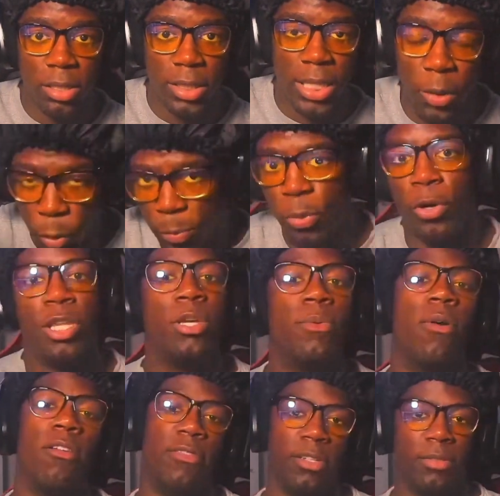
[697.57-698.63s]
they will pull
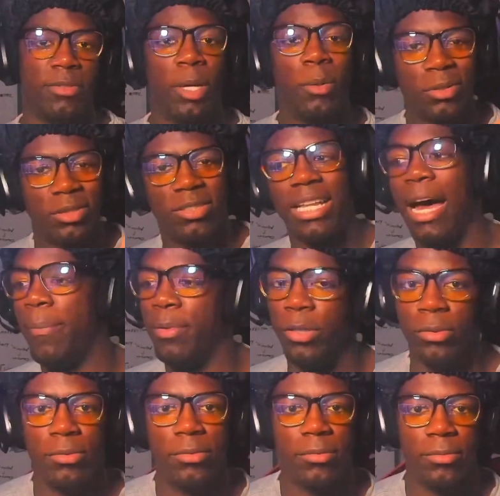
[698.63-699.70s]
you over. They will stop
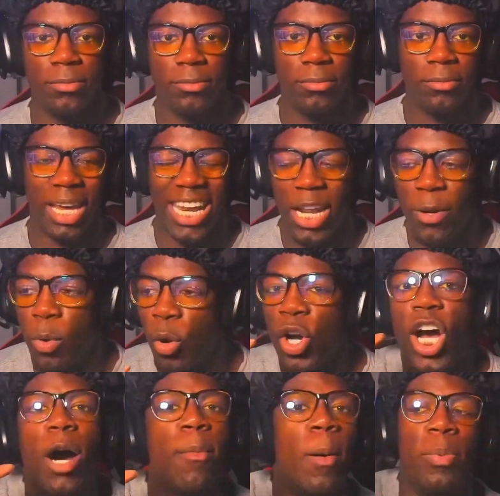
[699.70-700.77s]
you. And it will
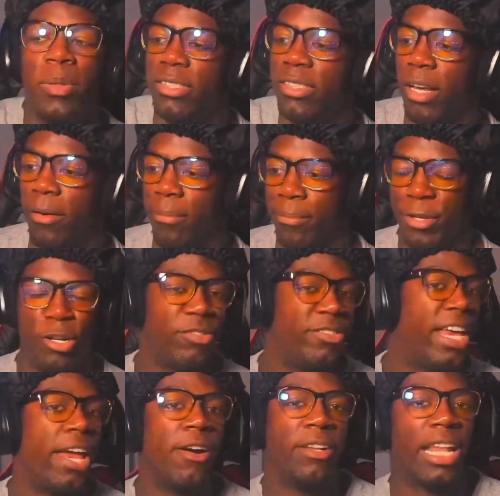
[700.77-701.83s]
come up with something. Your
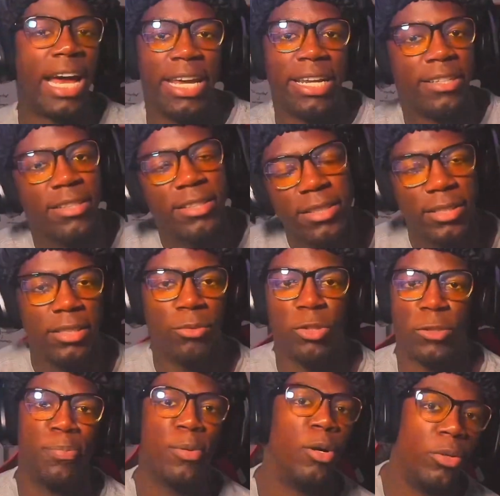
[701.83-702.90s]
taillight
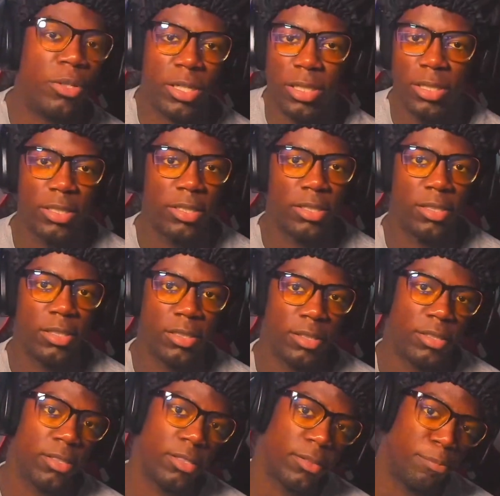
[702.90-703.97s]
was broke.
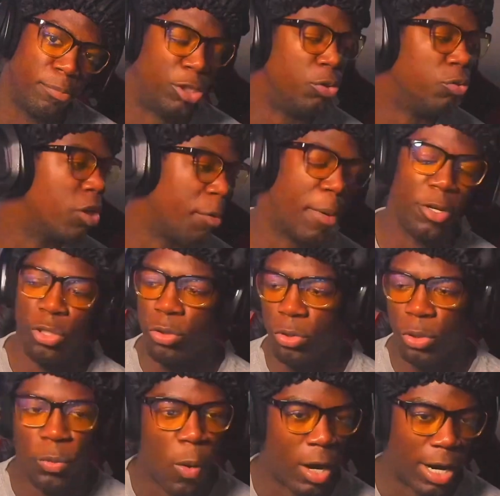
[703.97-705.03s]
But you come out,
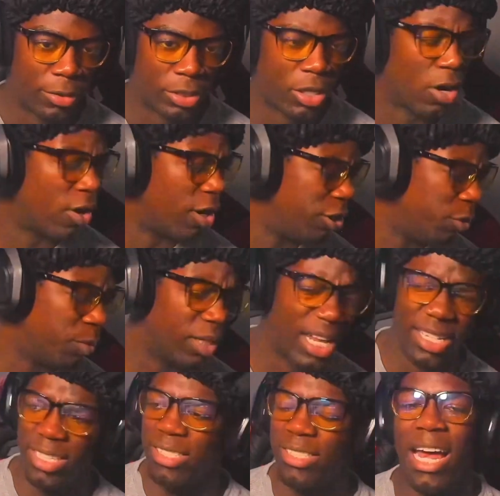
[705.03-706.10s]
you walk out the car, you
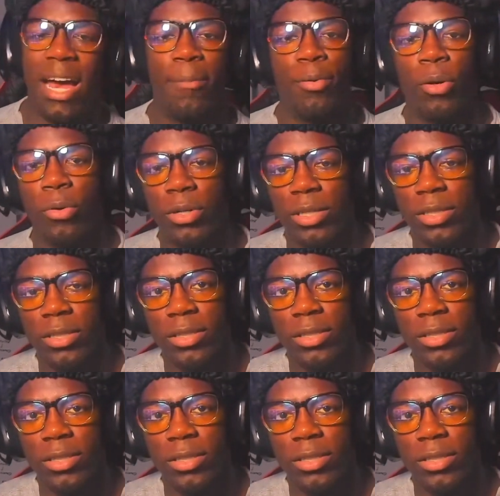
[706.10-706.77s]
realize it's not broke.